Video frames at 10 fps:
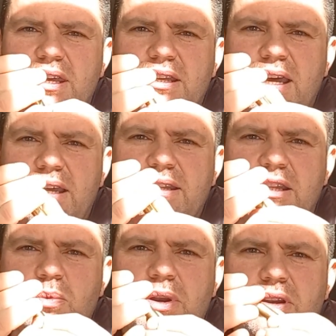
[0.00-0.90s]

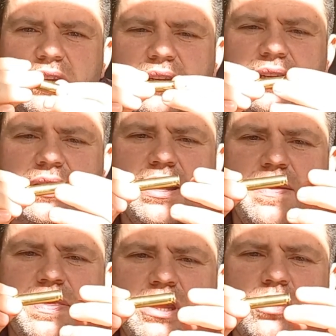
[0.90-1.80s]
that we're annealing.
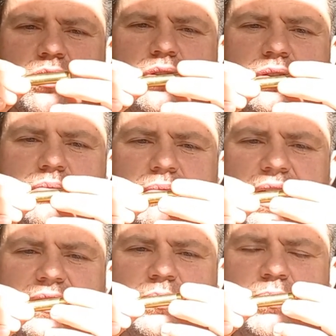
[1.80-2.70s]
You could
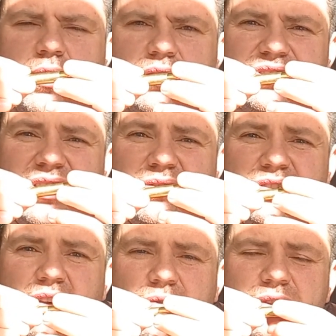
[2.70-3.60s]
make the brass so
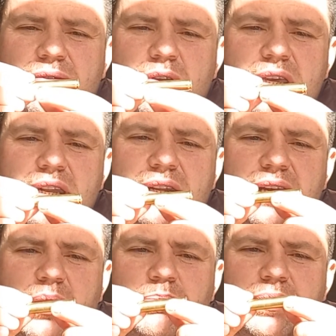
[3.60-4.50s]
soft if you heat it
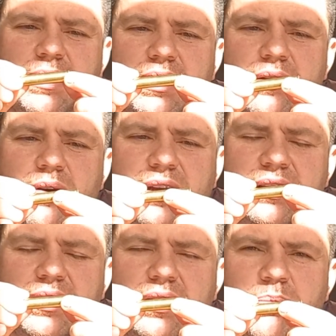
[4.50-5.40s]
up right
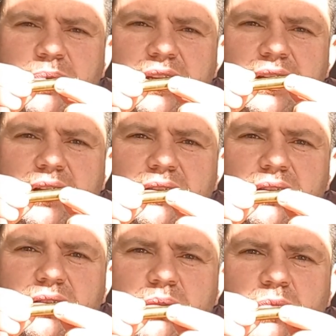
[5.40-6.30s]
up in here
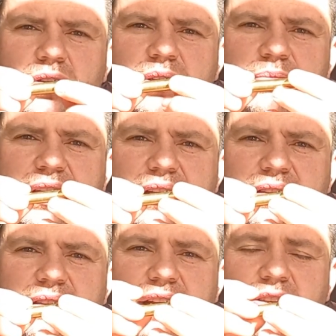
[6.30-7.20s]
until the bottom
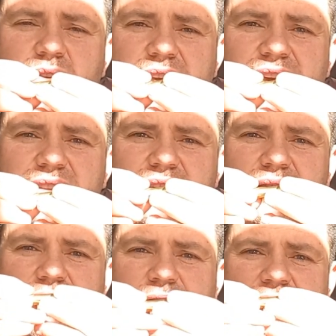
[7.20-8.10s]
that you get
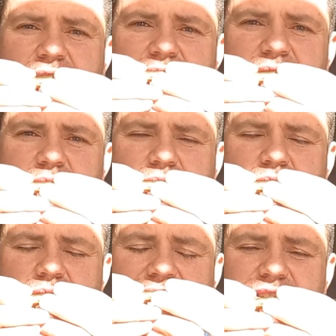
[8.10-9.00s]
failure
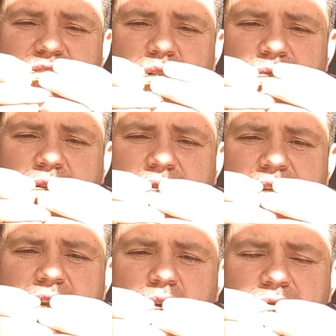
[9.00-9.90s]
or catastrophic
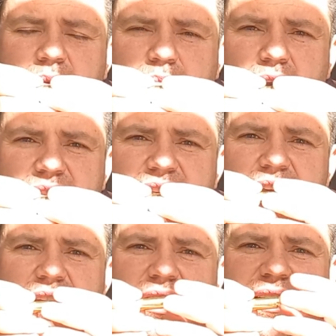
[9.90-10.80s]
failure of the brass,
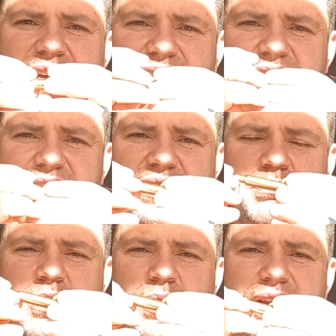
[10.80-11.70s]
case head
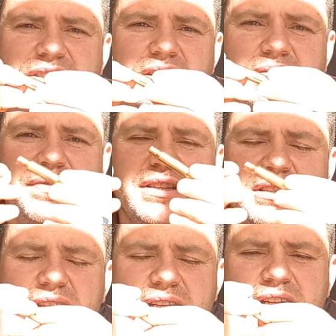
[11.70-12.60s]
separation and things
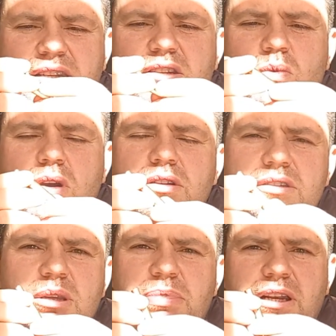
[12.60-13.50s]
like that you
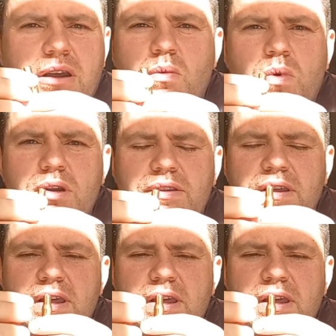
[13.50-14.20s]
typically don't want.